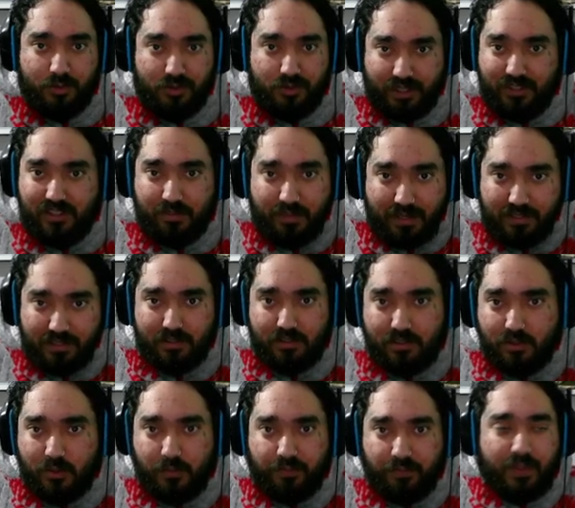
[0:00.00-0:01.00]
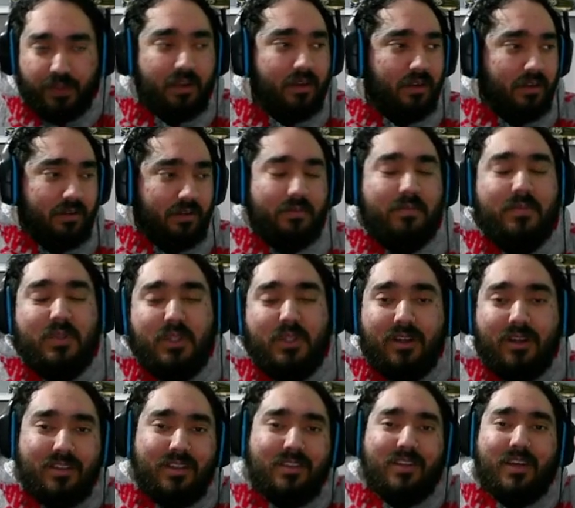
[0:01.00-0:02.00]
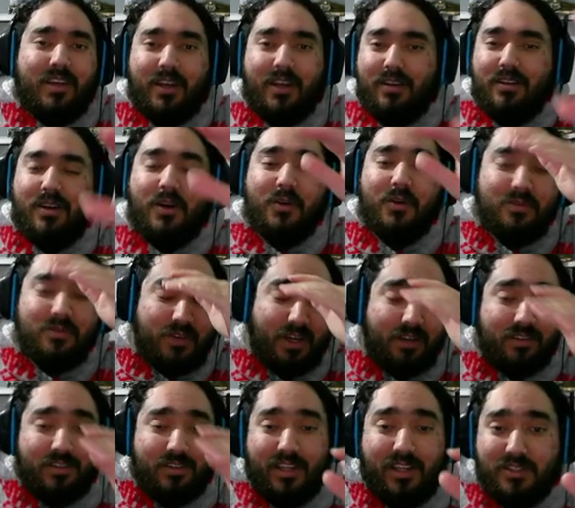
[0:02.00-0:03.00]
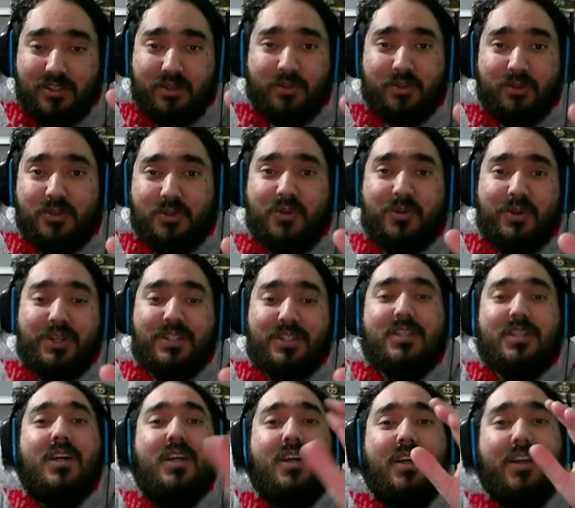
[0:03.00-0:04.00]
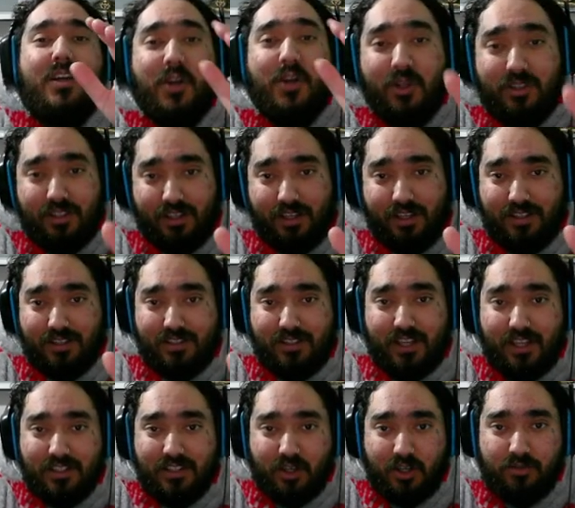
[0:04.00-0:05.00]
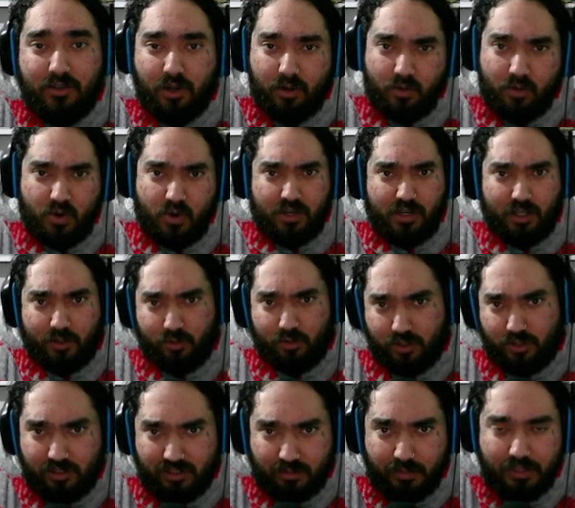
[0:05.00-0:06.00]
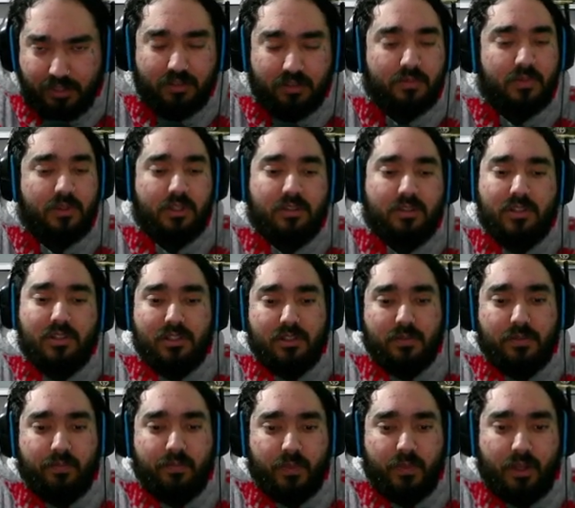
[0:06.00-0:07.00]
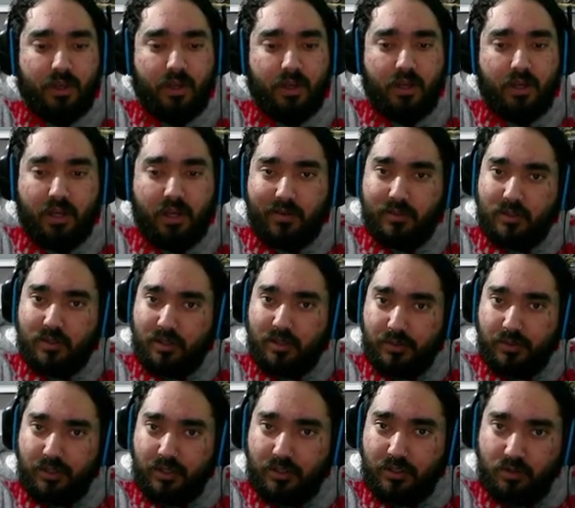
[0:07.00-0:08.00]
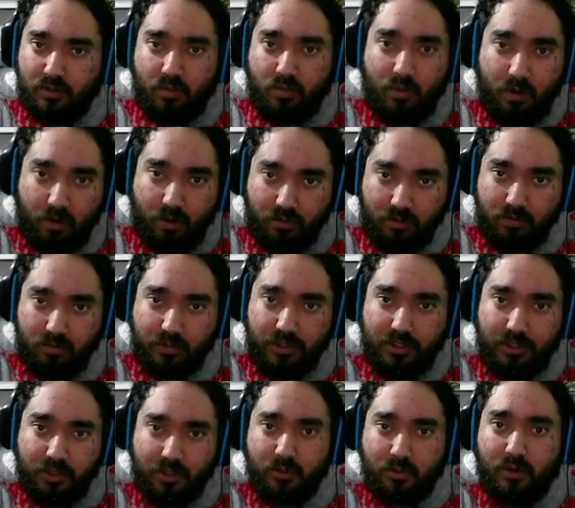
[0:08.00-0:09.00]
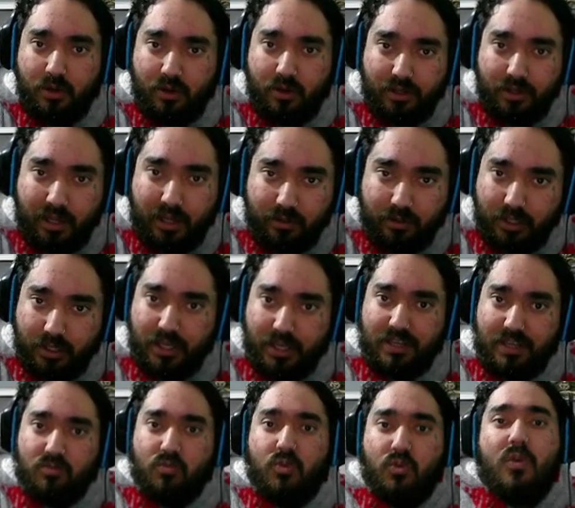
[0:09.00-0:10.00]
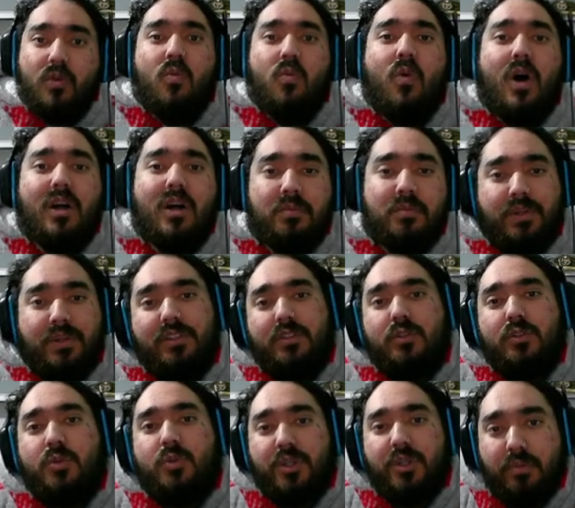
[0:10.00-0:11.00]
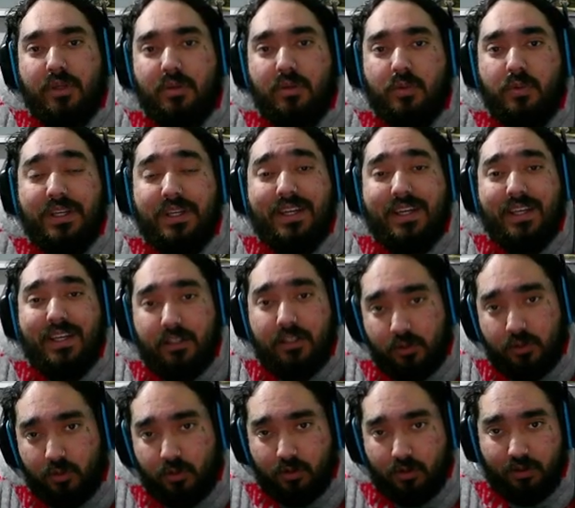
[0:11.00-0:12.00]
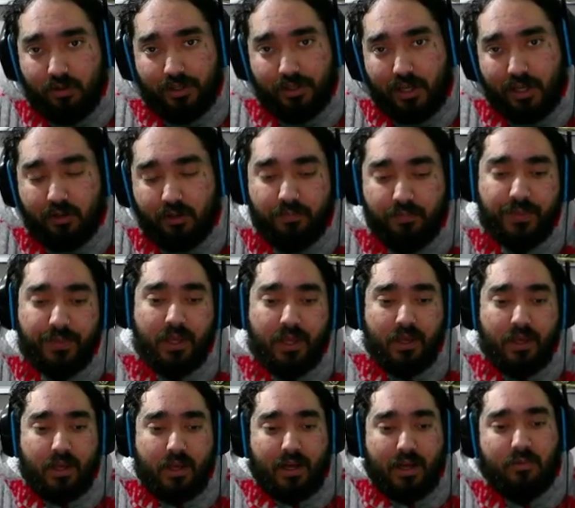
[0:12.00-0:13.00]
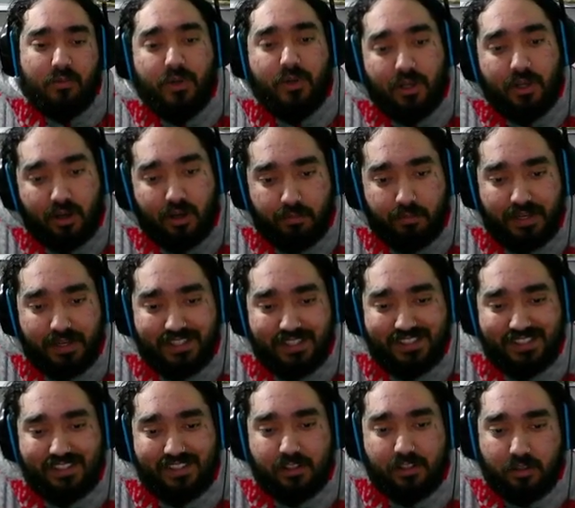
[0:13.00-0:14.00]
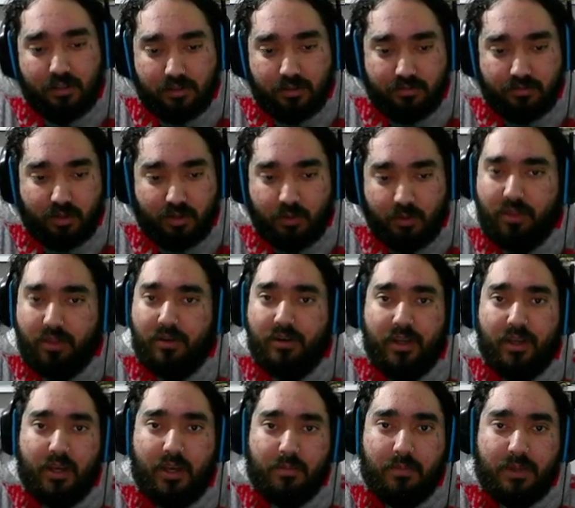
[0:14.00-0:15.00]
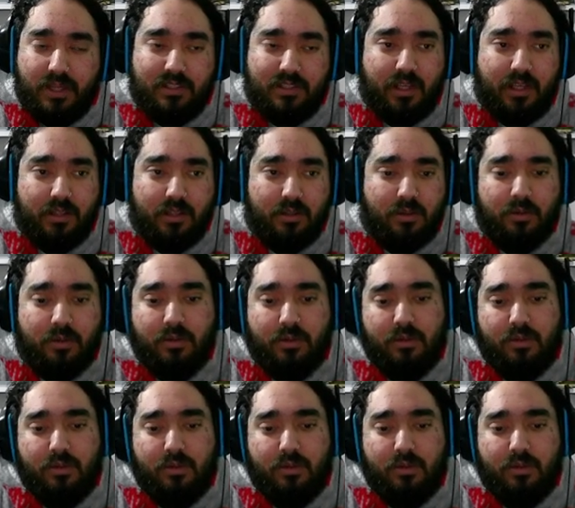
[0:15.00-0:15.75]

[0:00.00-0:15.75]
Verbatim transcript: send a message to not in the oh fuck that sounds so cringe not in the sense of oh we need to send a message it's just if something is wrong, we need to call it out. If we want better treatment, we need to call it out. And when a company steals from other game, it's like, dude,